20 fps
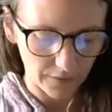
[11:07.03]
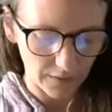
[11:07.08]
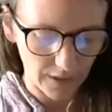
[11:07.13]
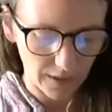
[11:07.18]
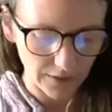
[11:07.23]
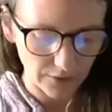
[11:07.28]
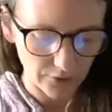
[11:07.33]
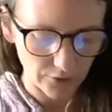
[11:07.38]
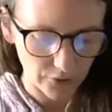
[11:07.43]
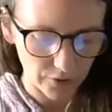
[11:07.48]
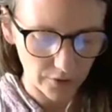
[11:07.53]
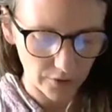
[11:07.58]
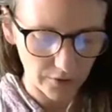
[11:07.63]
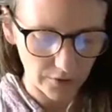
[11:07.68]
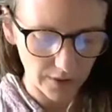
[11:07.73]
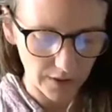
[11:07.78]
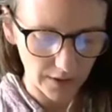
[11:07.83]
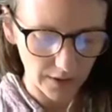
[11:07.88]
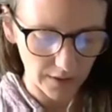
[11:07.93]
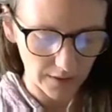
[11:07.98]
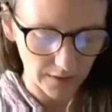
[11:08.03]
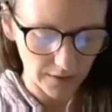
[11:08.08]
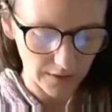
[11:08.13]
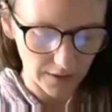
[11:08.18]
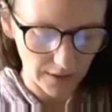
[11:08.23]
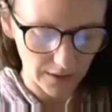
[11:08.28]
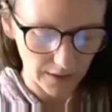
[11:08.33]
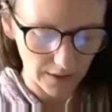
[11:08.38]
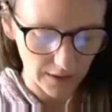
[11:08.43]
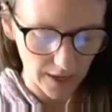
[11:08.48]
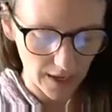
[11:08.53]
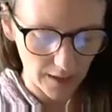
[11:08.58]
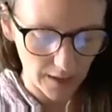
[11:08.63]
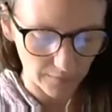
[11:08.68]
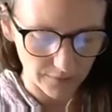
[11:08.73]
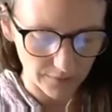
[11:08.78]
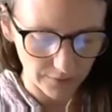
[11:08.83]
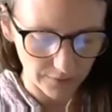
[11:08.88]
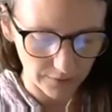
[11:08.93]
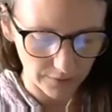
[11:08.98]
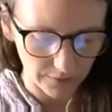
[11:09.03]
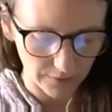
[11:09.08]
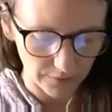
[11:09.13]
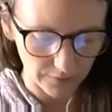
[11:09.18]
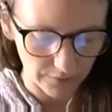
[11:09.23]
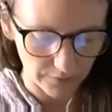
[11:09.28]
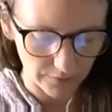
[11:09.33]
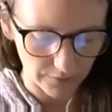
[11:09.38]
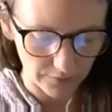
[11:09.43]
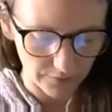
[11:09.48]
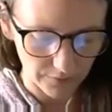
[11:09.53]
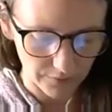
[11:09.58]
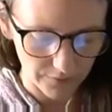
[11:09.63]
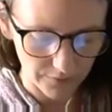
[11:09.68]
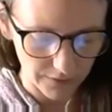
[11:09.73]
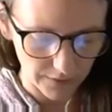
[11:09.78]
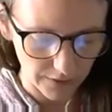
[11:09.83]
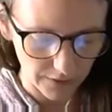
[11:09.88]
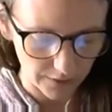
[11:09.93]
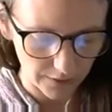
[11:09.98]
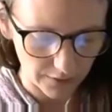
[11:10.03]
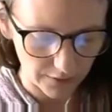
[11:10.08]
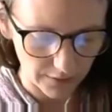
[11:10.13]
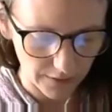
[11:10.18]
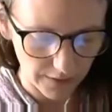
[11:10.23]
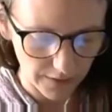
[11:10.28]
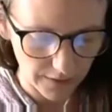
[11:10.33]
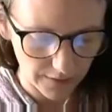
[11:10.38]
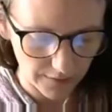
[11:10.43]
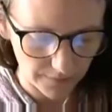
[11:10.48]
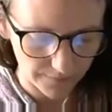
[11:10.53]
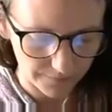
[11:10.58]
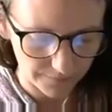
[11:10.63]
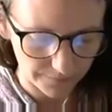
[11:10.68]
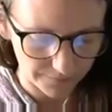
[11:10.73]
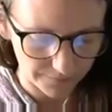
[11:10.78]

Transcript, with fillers: I journey in absolute security.